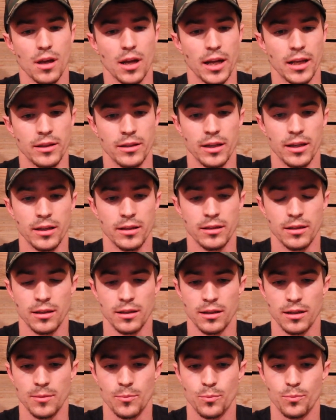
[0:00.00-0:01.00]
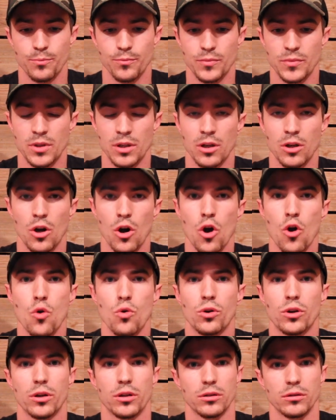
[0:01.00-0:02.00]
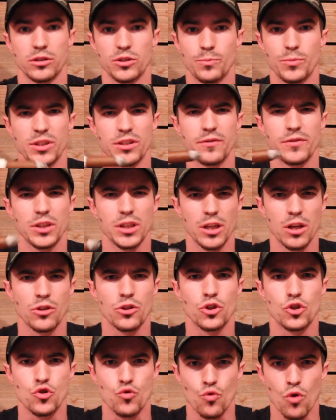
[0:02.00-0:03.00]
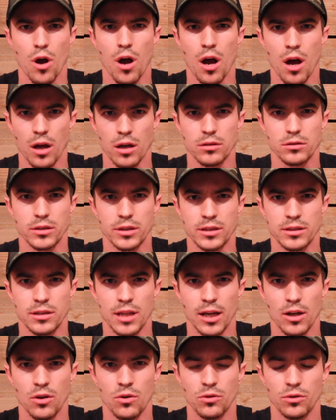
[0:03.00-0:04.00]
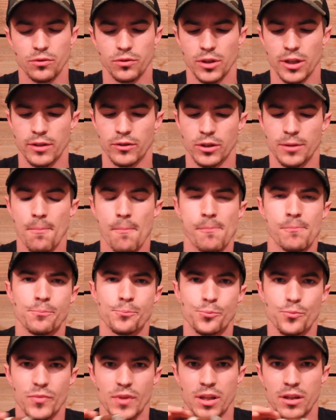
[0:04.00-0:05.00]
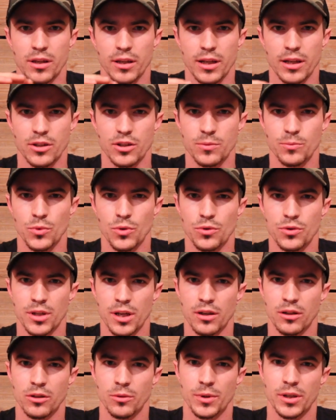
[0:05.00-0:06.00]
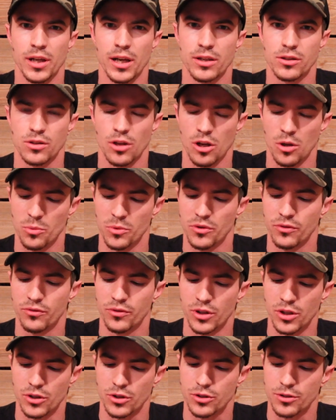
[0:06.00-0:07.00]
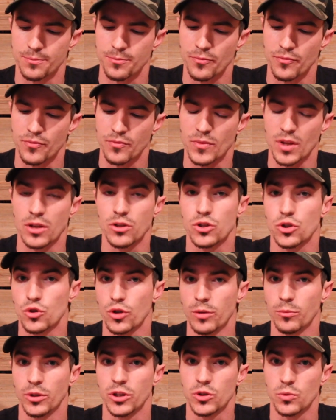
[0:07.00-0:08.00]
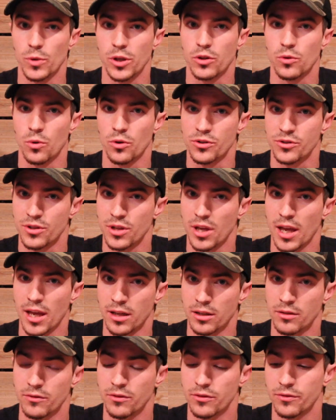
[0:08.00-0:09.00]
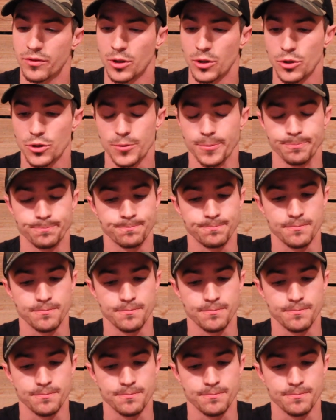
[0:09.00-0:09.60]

And then the oak, specifically on the draw, is that oak flavor, and it kind of smooths out into a nice almond finish. Extremely sweet towards the end of the finish.